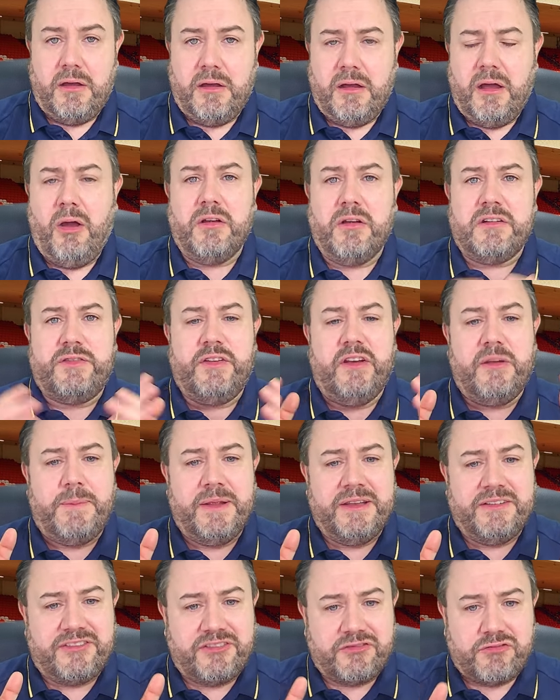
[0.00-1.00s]
Oxford have
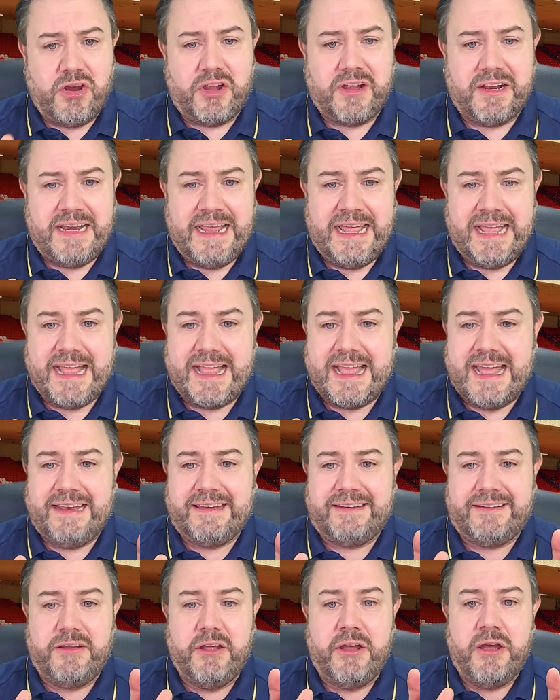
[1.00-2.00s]
been struggling
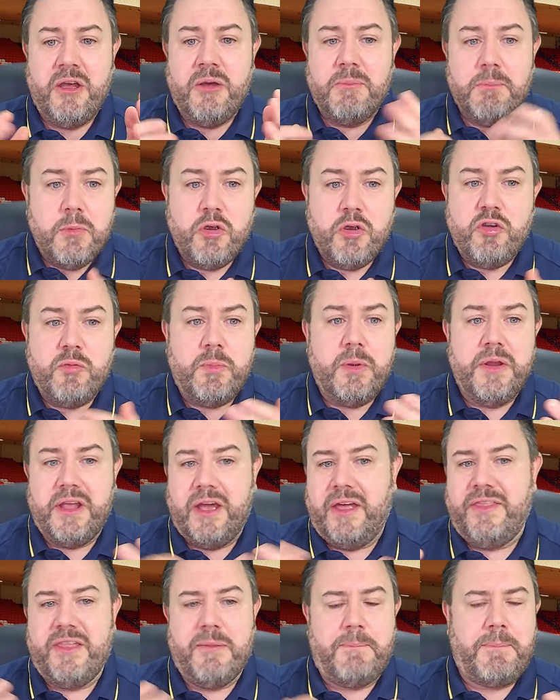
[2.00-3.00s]
against the movement
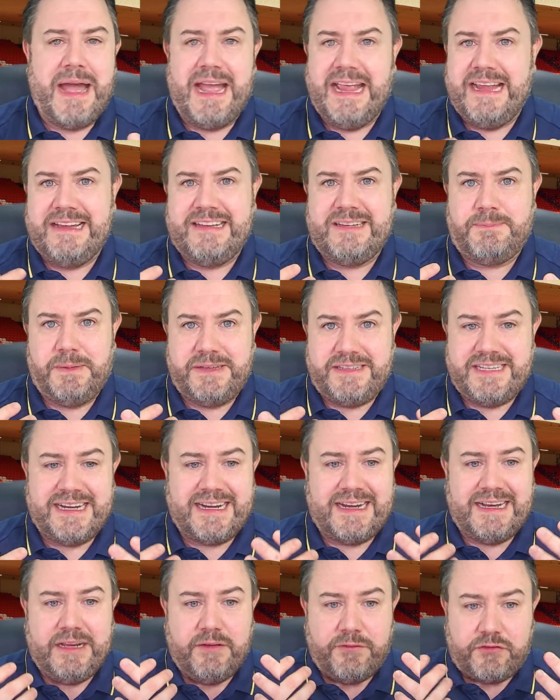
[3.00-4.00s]
and the pace,
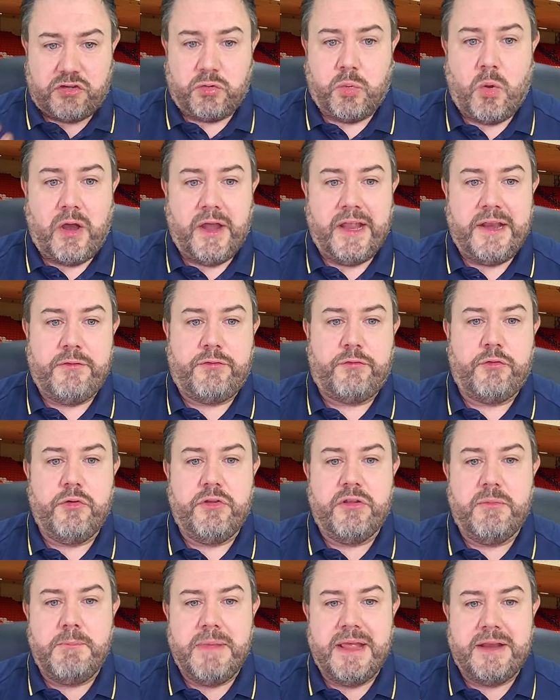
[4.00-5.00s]
particularly of Twine through
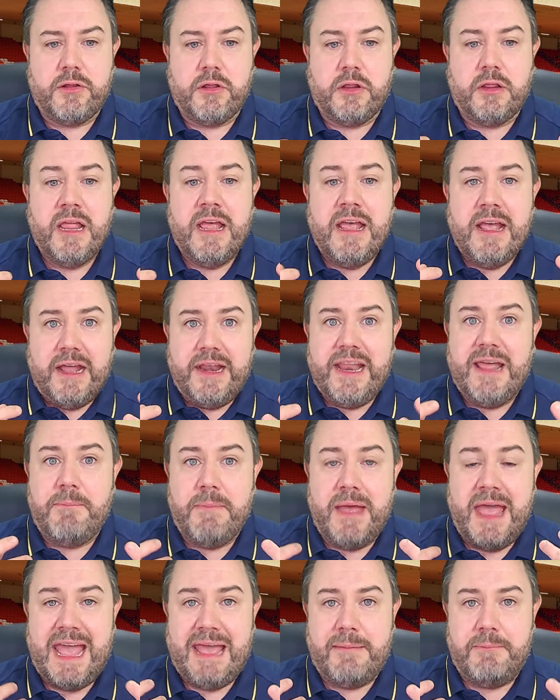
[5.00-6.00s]
the middle, and then
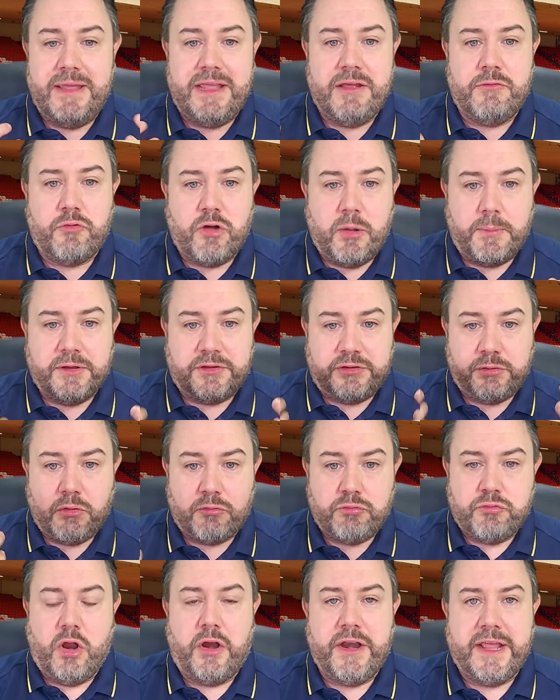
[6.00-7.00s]
Mahetmi and Roberts, who are
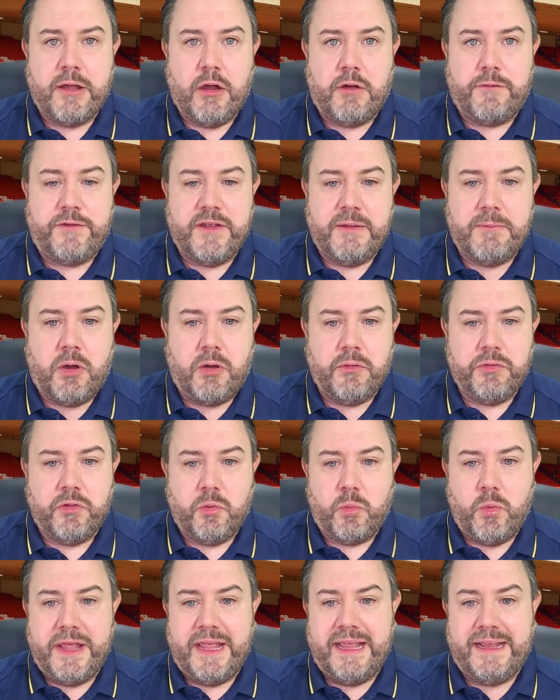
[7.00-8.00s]
running off him on the
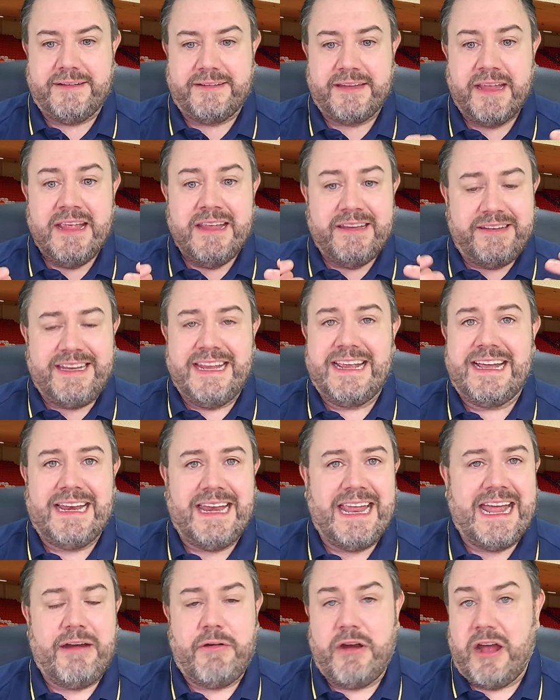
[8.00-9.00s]
wings.
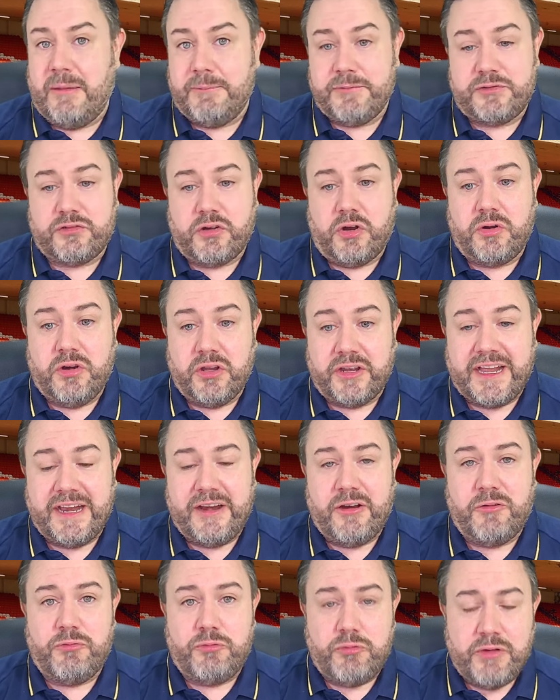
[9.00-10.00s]
Sinclair Armstrong looking
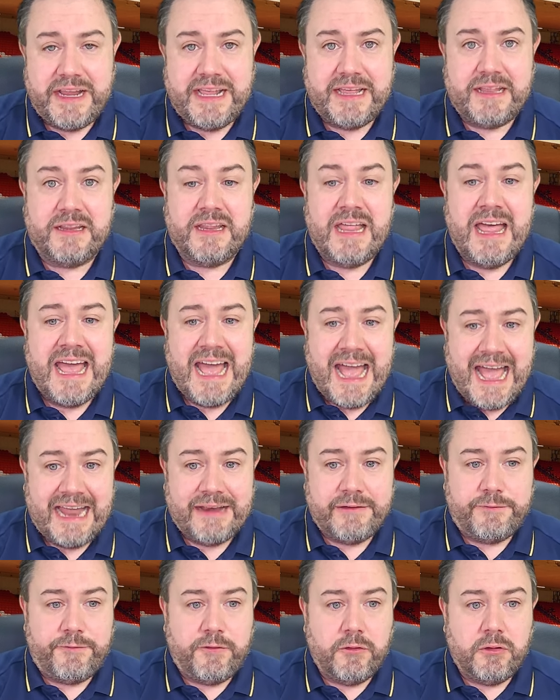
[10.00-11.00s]
a real
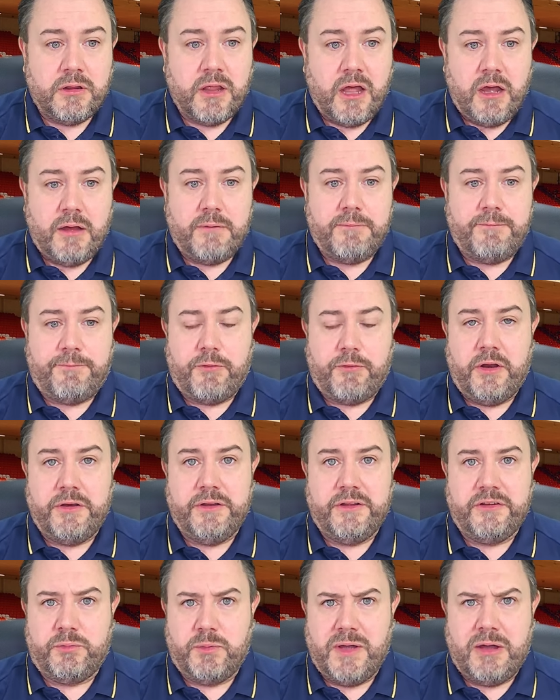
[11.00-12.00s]
handful up
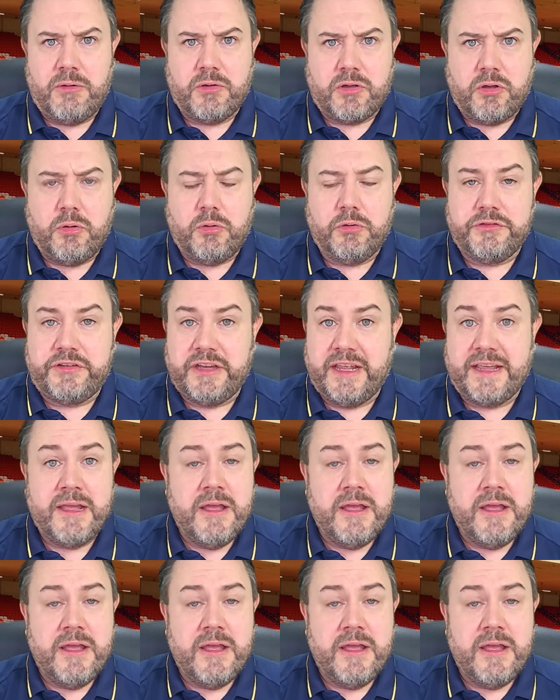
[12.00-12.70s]
front as well, causing